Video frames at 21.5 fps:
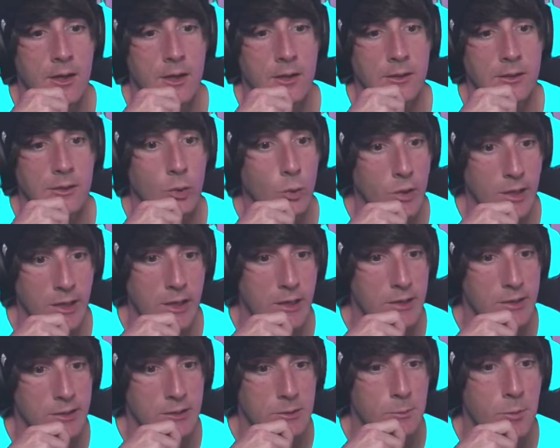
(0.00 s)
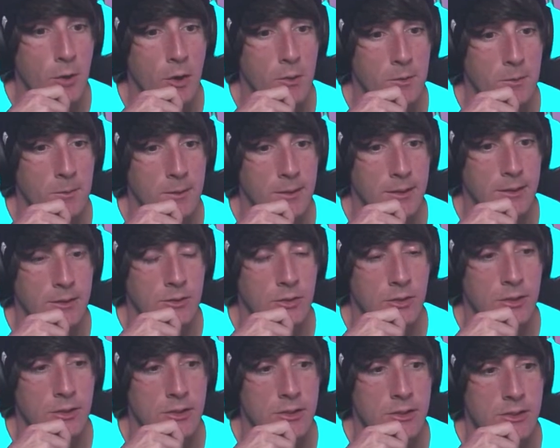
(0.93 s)
2 years, probably
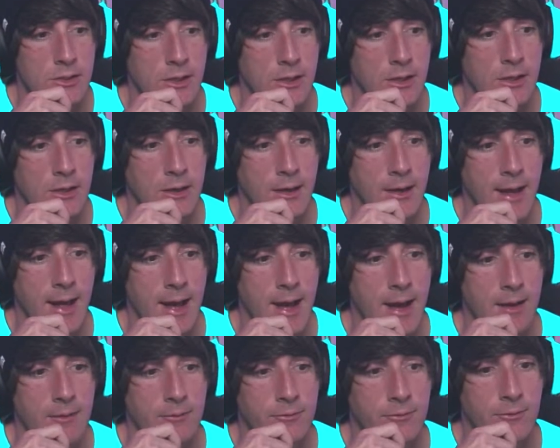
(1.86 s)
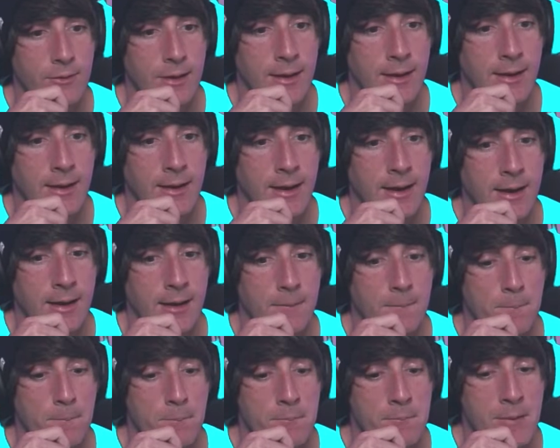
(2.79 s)
2 years, a year and a half.
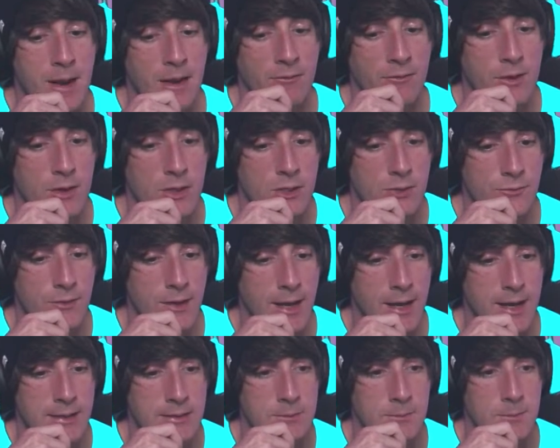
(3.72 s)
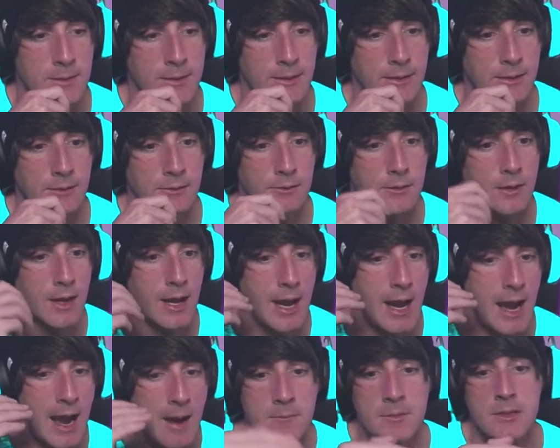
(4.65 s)
And my philosophy has been,
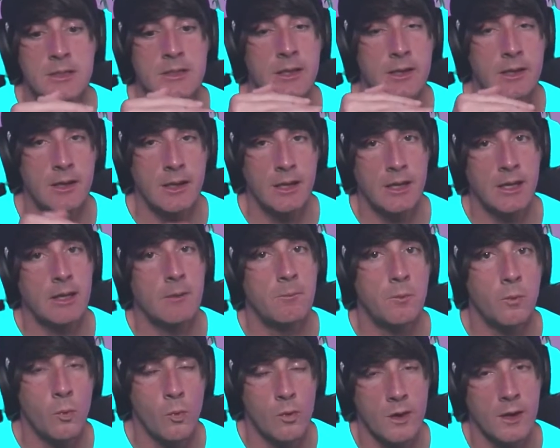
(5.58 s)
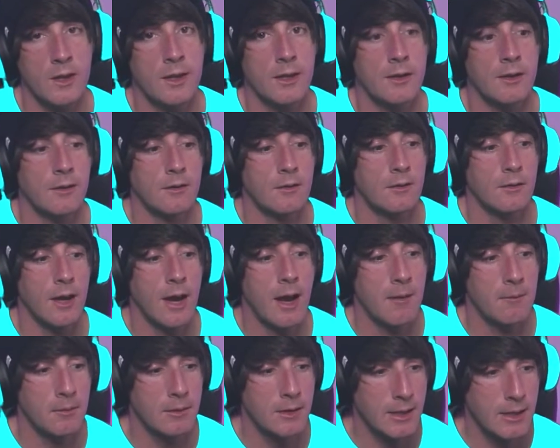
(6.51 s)
I'm just gonna keep working.
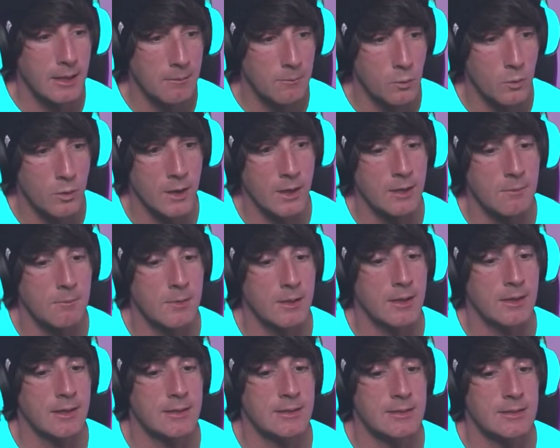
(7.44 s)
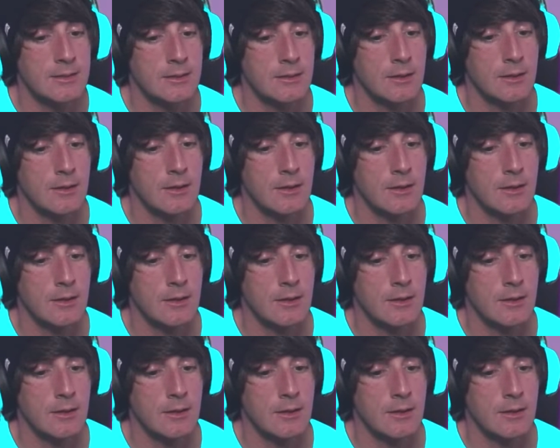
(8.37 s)
I'm gonna keep working because